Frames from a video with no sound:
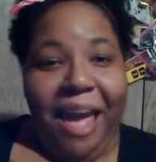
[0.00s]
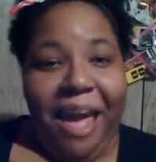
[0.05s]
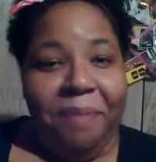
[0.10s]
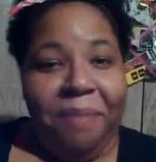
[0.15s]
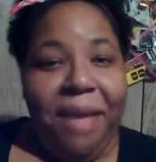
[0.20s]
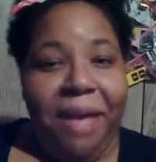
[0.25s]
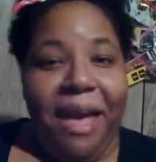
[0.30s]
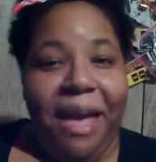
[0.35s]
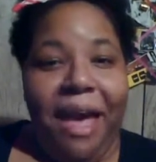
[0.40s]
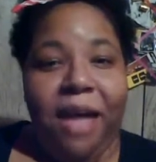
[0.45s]
Hey
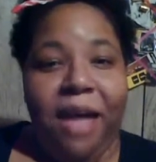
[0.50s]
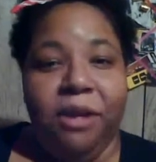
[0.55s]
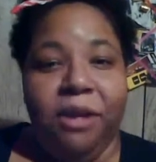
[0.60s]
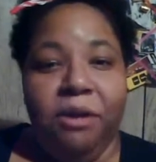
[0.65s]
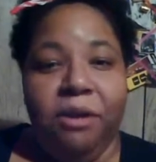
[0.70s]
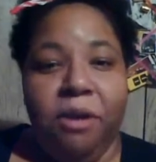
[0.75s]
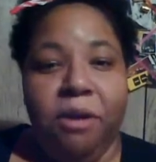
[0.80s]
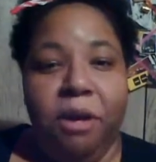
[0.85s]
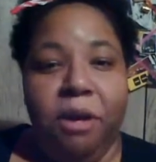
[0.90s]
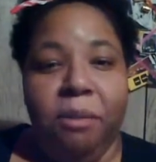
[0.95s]
my how
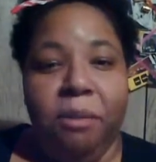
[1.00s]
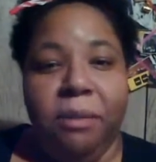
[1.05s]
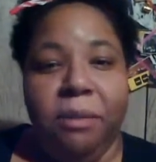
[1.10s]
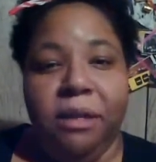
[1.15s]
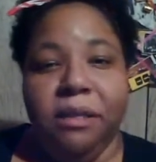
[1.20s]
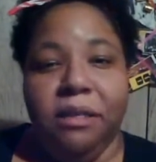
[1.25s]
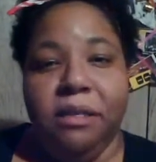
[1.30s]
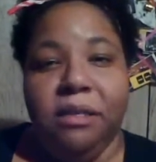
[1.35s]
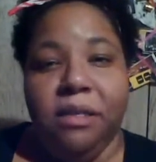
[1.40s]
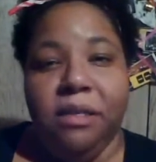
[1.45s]
you
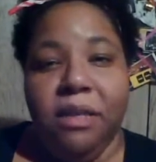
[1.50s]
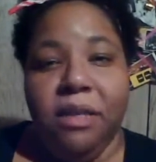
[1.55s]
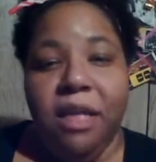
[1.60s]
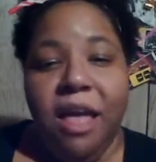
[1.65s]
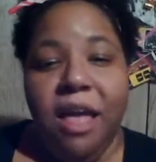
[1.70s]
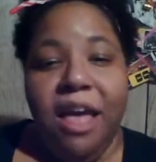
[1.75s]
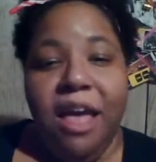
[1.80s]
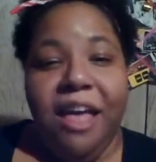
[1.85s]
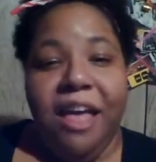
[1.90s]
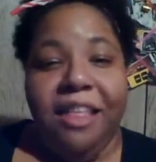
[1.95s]
homies.
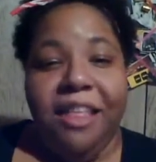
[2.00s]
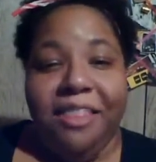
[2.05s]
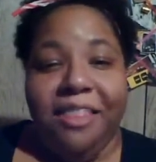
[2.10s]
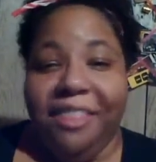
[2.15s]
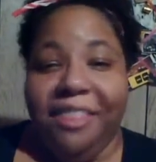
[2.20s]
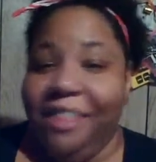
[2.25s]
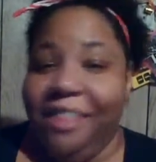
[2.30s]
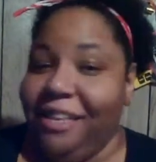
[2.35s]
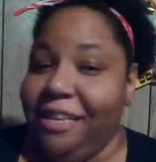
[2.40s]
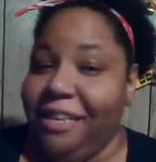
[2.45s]

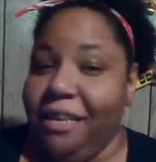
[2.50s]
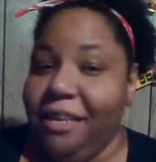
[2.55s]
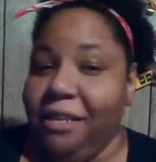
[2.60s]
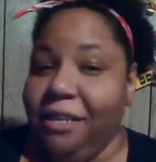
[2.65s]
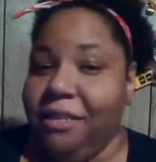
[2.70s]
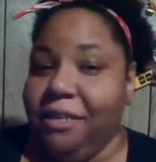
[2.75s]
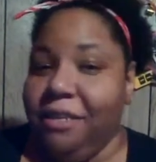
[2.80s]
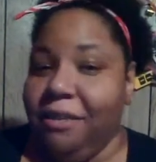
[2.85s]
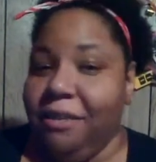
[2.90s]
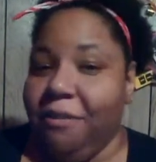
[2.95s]
This
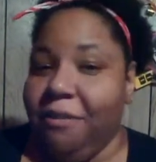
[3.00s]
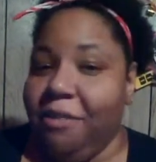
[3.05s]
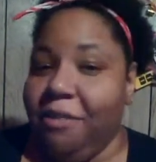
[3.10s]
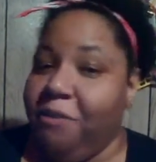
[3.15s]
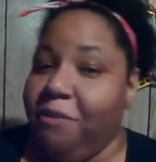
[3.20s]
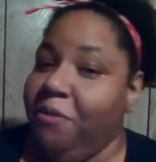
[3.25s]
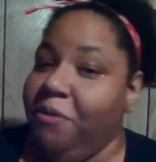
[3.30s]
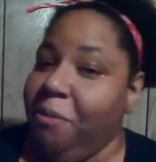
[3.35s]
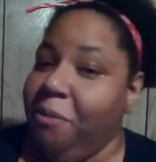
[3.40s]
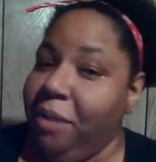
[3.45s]
is
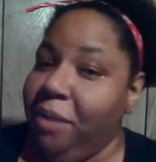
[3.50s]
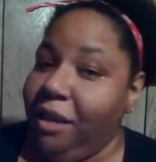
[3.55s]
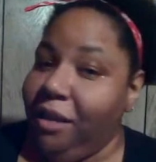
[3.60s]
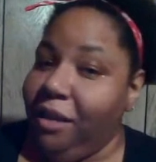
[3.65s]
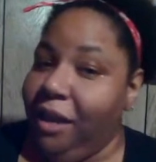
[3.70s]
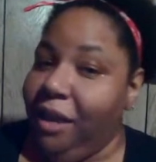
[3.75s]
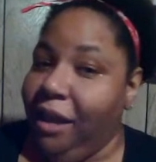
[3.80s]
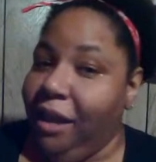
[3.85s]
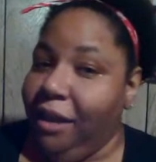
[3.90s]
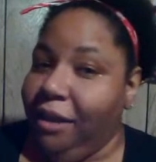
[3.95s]
the
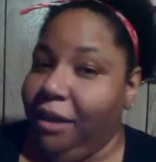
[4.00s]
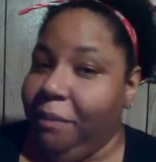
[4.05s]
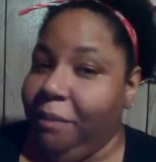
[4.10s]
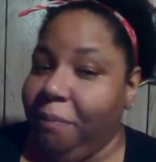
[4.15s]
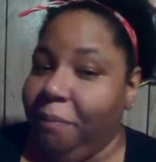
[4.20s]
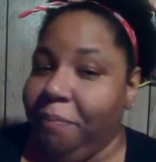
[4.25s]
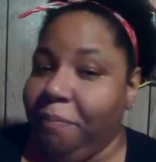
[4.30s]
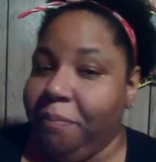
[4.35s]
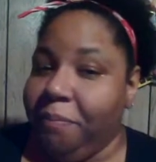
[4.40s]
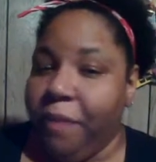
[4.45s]
Feminine Geek,
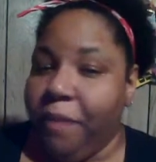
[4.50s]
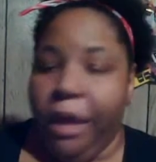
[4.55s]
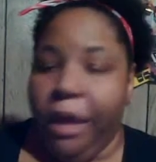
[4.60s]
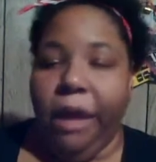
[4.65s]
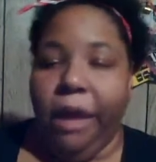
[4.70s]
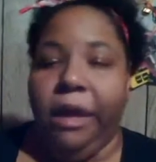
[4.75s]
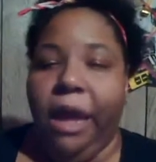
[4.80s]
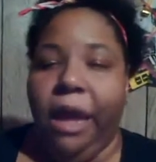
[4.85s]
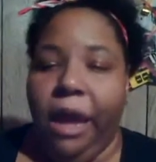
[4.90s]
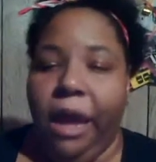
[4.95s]

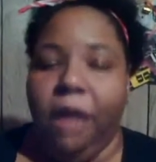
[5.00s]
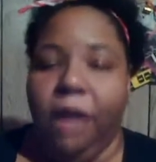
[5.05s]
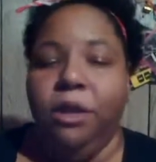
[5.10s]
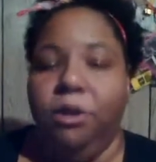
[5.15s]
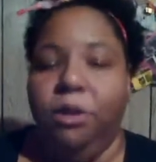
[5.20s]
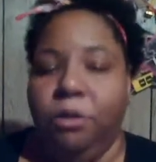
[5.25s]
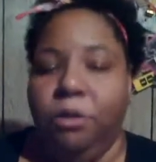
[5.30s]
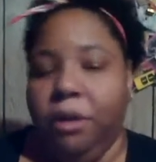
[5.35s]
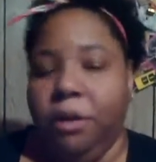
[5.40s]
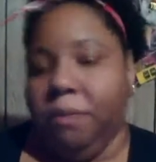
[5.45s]
aka
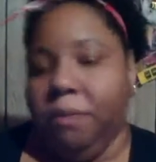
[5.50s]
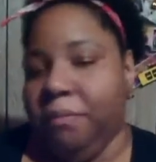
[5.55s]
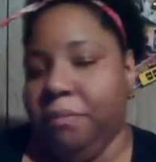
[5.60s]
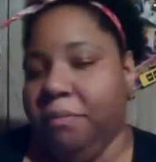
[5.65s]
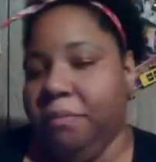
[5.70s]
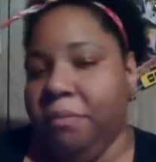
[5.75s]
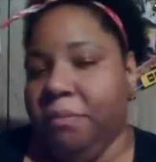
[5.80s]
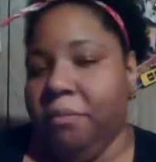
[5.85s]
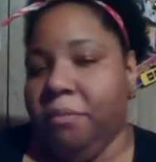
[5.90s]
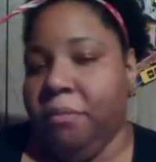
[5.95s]
Nuna,
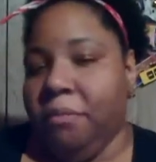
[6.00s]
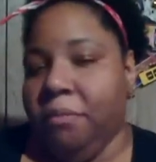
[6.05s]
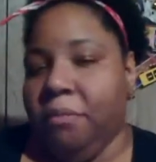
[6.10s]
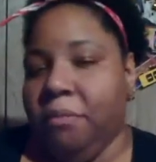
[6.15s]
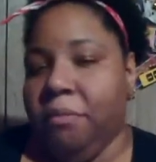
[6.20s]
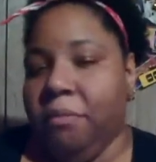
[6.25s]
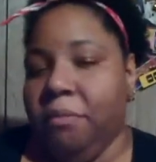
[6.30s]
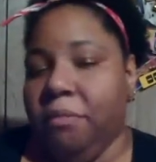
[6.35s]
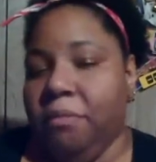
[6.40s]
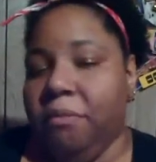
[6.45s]

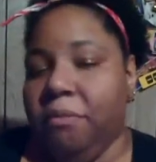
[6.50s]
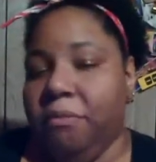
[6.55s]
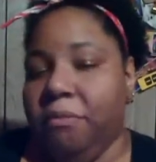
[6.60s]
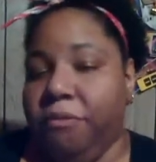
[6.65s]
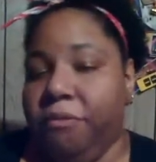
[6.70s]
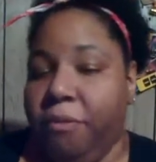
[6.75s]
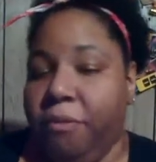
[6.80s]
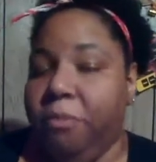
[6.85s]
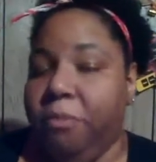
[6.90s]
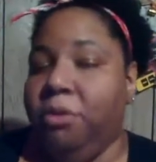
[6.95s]

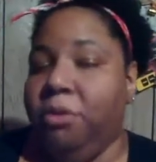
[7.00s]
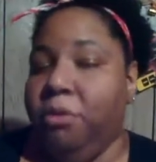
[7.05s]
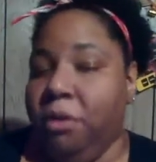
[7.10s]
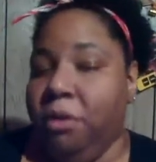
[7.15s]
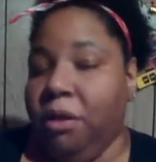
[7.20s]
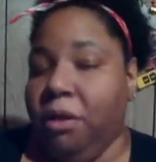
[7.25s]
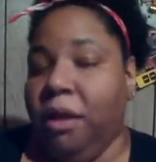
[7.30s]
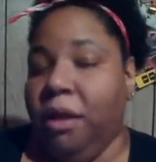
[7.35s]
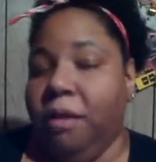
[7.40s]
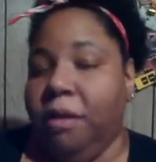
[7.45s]
from
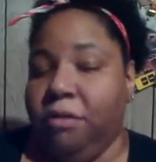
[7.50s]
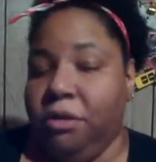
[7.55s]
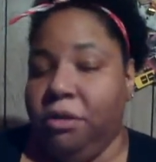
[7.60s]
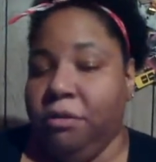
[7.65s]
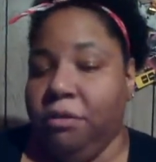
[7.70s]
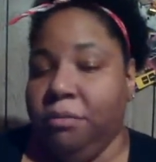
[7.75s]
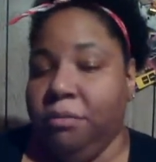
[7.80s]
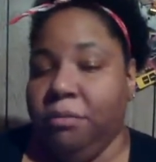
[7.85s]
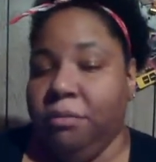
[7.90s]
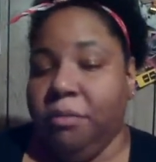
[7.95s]
Nuna Loves
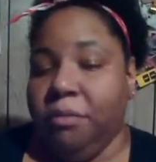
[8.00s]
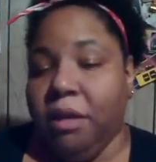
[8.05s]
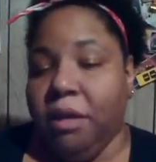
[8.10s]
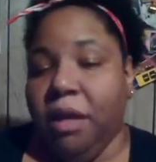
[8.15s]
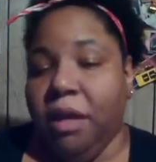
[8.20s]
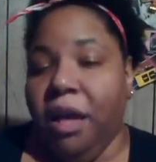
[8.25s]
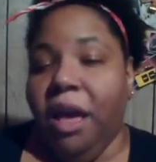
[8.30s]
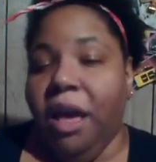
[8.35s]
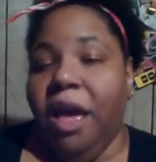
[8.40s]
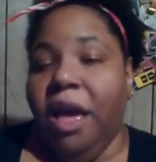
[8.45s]
You.
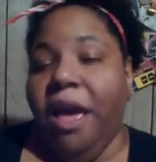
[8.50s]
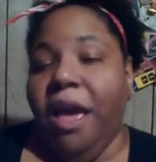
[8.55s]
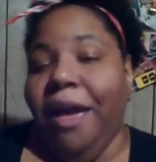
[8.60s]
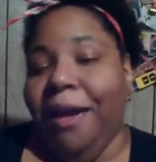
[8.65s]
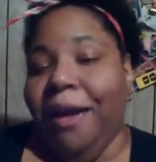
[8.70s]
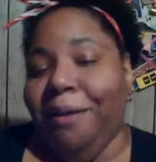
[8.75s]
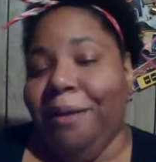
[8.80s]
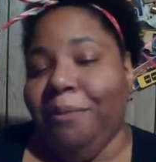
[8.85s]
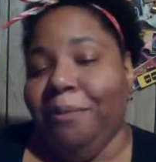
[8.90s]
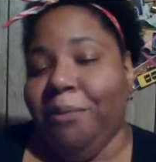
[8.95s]

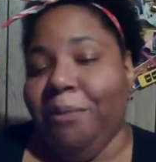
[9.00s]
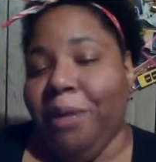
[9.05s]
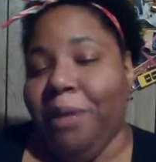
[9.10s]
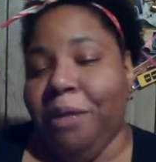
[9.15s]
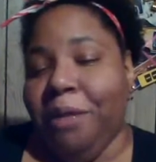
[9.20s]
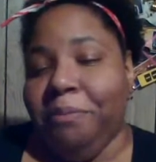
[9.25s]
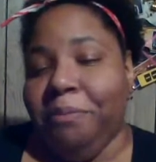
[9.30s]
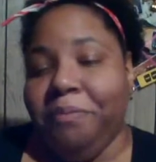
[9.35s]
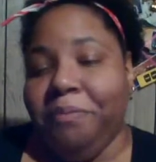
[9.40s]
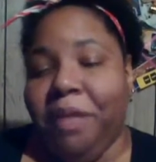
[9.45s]

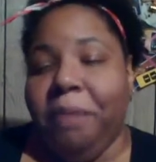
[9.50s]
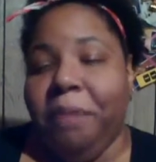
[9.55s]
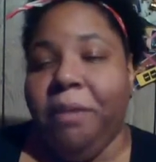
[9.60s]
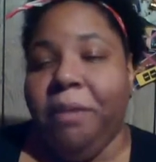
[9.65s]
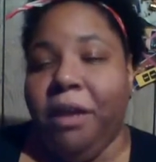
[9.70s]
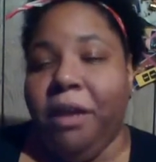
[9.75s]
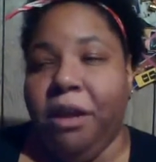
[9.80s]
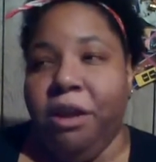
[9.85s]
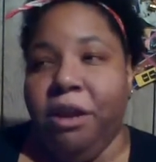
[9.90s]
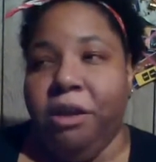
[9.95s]
Well, I'm
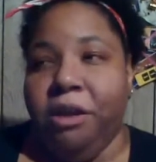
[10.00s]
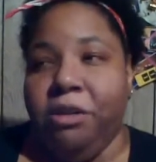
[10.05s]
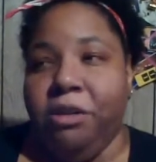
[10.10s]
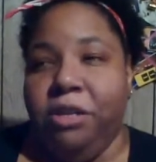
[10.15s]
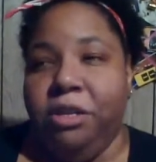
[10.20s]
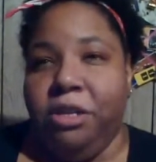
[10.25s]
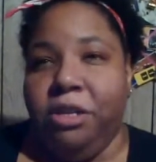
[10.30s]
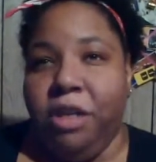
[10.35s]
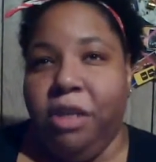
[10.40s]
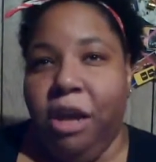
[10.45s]
here
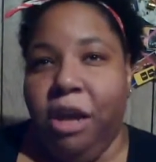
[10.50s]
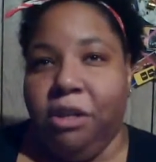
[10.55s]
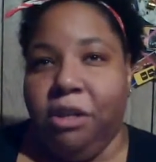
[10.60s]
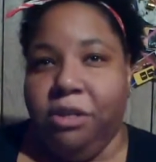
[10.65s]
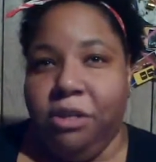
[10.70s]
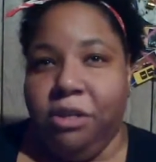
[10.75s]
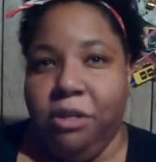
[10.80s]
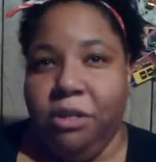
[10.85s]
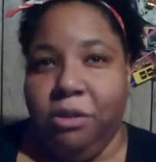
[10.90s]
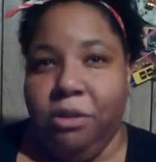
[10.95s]
to talk
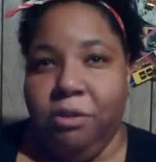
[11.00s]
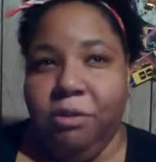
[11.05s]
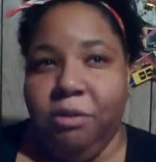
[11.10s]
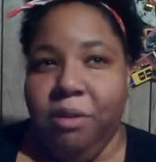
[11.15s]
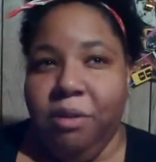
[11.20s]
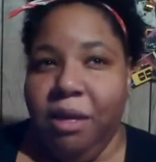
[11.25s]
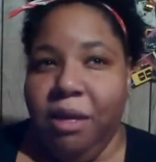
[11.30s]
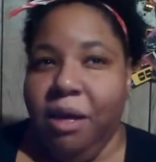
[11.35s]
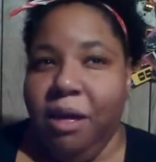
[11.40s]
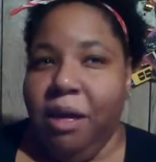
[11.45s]
to
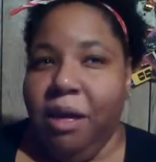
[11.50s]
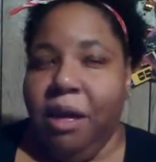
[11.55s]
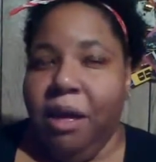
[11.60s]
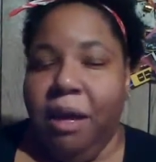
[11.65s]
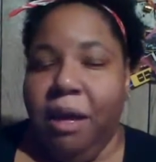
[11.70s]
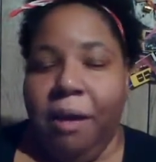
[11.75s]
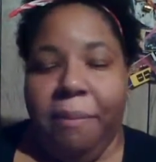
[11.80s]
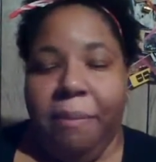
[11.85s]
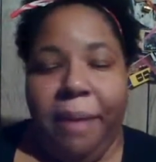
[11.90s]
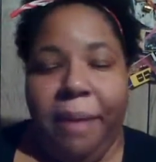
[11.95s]
you
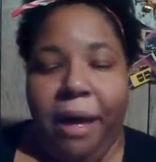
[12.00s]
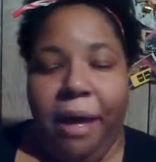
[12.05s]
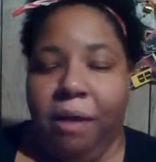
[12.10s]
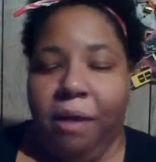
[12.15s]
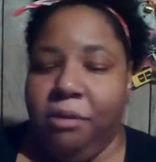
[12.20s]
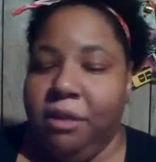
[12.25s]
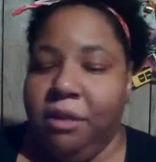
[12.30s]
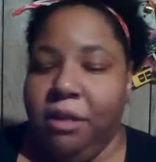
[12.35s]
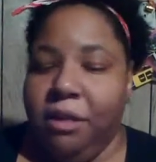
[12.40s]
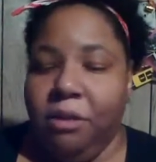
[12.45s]

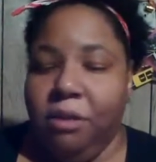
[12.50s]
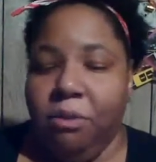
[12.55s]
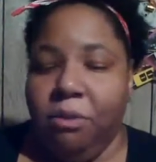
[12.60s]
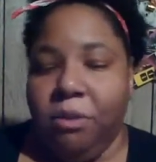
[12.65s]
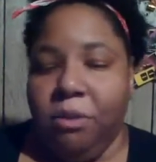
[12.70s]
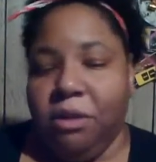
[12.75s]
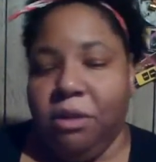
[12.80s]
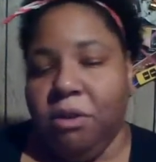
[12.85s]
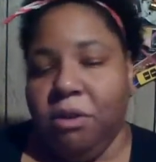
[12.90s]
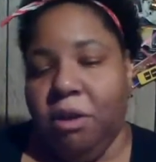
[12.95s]
about
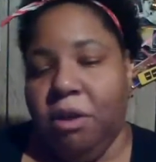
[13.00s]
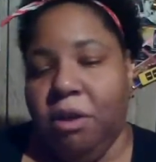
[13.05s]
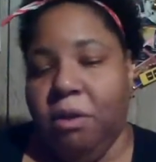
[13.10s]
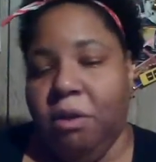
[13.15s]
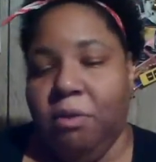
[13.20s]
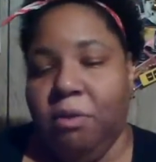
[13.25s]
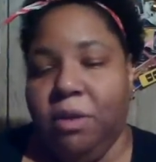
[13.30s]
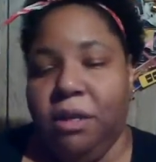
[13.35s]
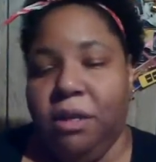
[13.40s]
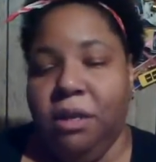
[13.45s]
what's going
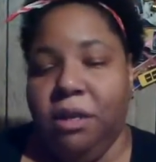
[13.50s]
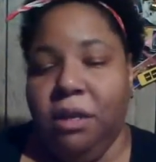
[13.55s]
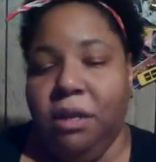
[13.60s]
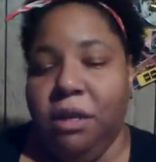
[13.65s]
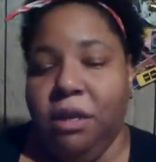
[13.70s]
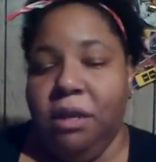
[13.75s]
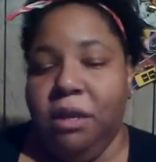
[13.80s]
on with